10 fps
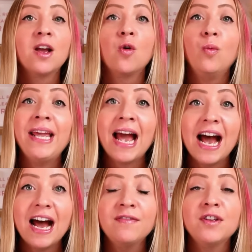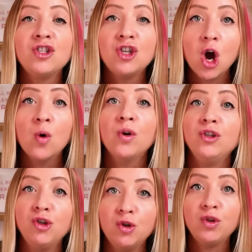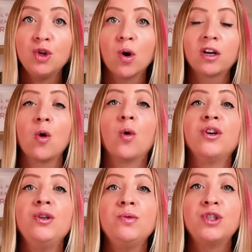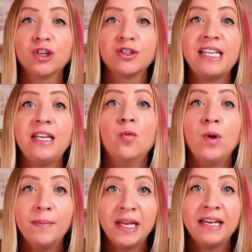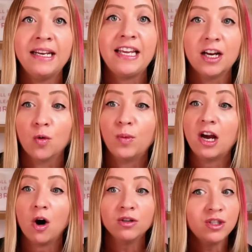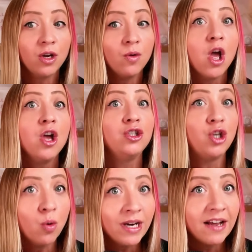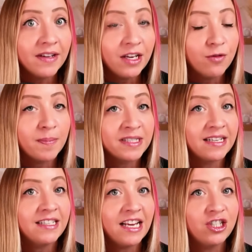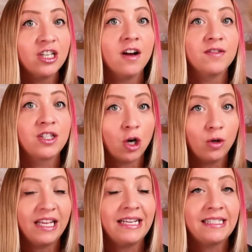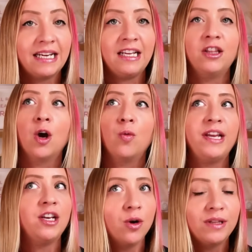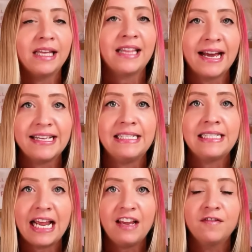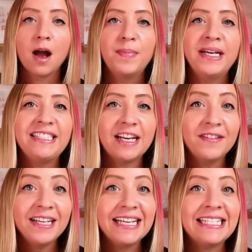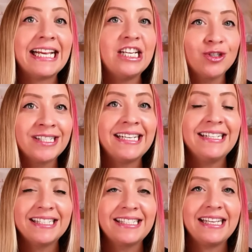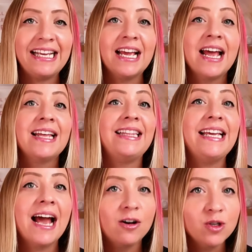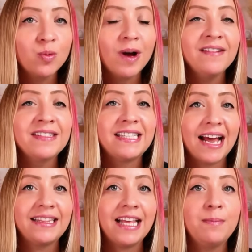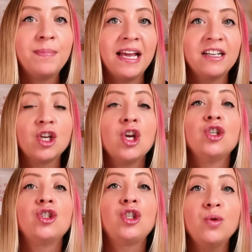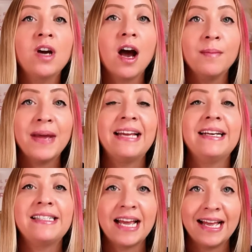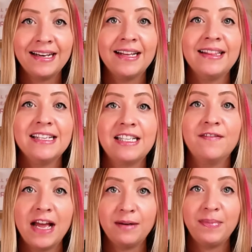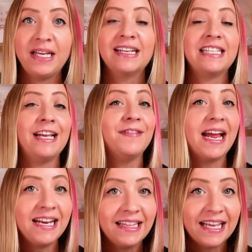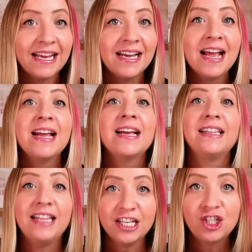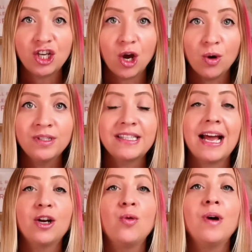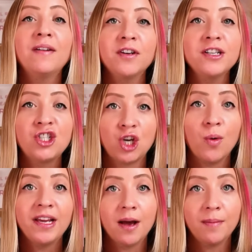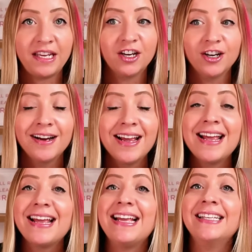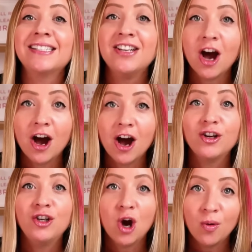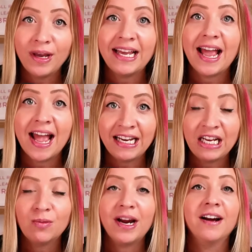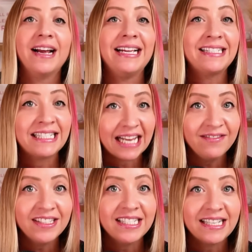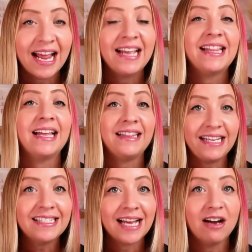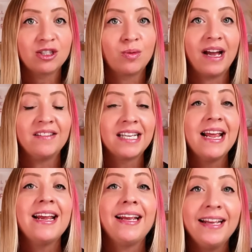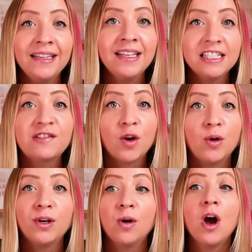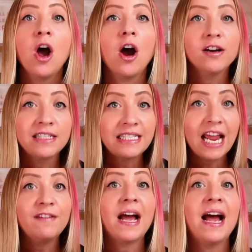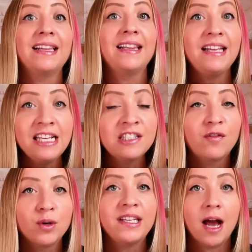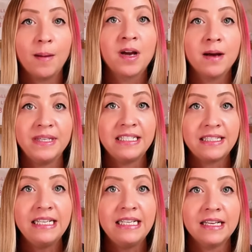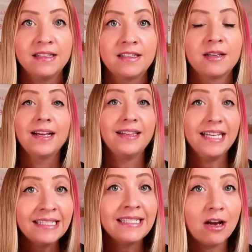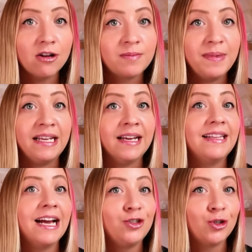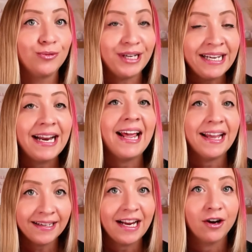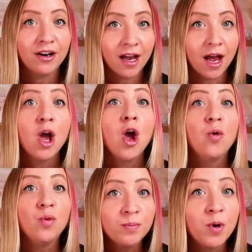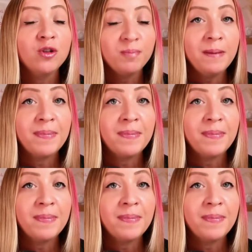We have no New York or New Jersey women here. We also don't have any representation of Salt Lake City, though we know that that is safe. But it definitely is interesting to see the housewives that they picked to come and attend this event, because if anything, this shows that whoever is showing up here is not going anywhere. It's safe to say that these housewives in this photo are safe at least for the upcoming seasons. This tells me that Dorit and Erica will both be